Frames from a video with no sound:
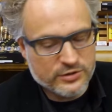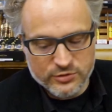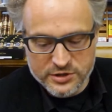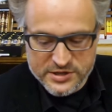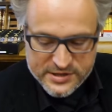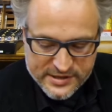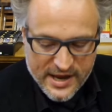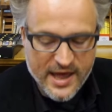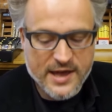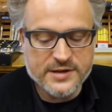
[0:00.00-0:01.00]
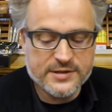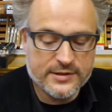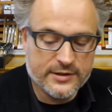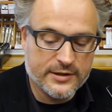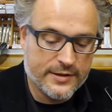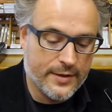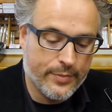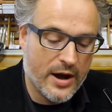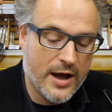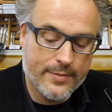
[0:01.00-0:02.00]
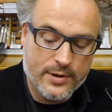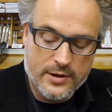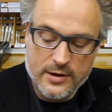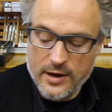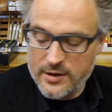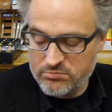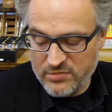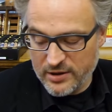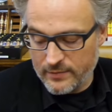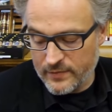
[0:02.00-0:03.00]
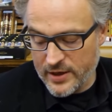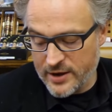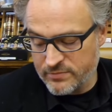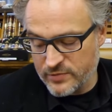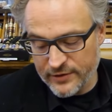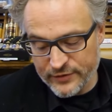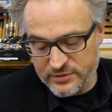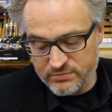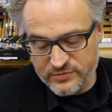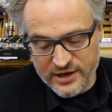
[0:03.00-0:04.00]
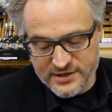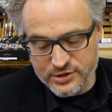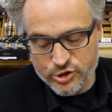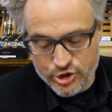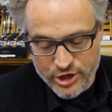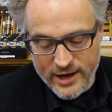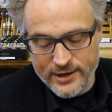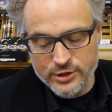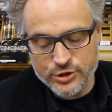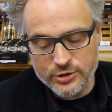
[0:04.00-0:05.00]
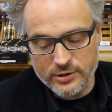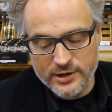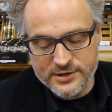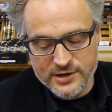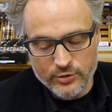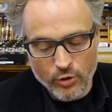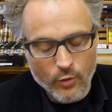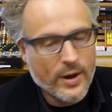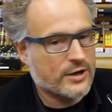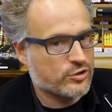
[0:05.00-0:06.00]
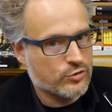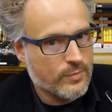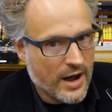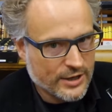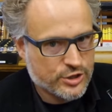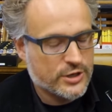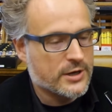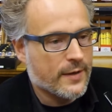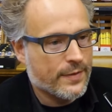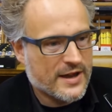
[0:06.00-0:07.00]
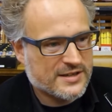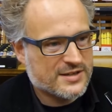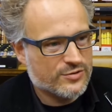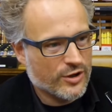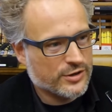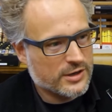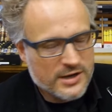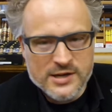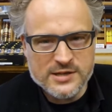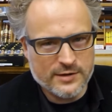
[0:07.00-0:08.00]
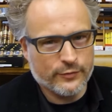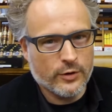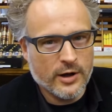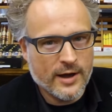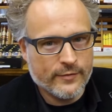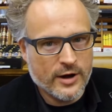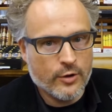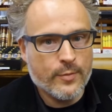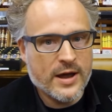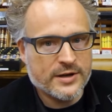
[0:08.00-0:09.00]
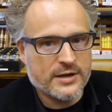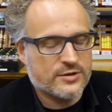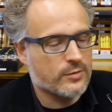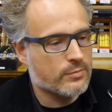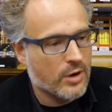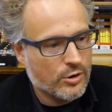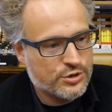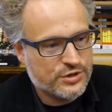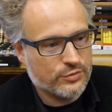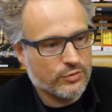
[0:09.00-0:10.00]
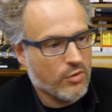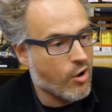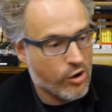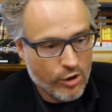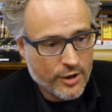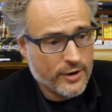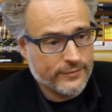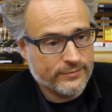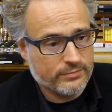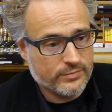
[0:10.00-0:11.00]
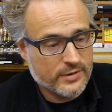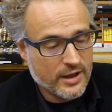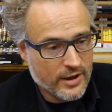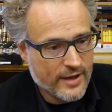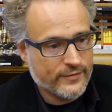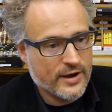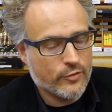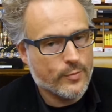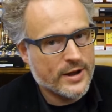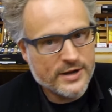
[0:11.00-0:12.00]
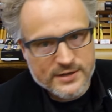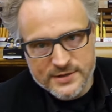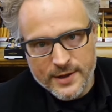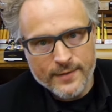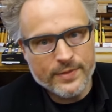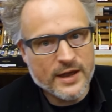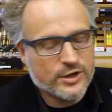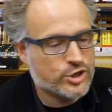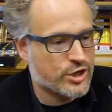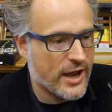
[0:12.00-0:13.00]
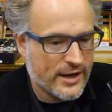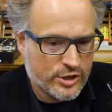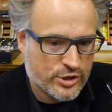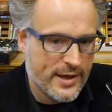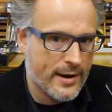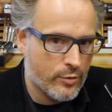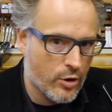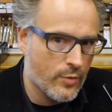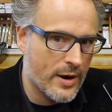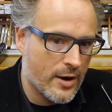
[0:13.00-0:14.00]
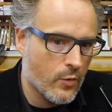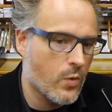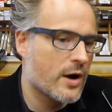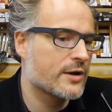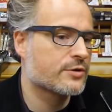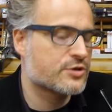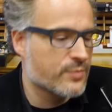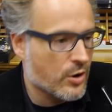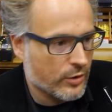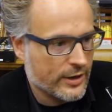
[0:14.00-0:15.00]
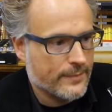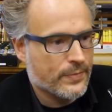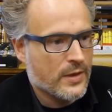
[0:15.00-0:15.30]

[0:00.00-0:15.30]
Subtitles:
it could stand in the pipe and if it doesn't change its aroma too much. That's not easy for a heavy aromatic. So most or a lot of heavy aromatics, they change their aroma while you smoke it.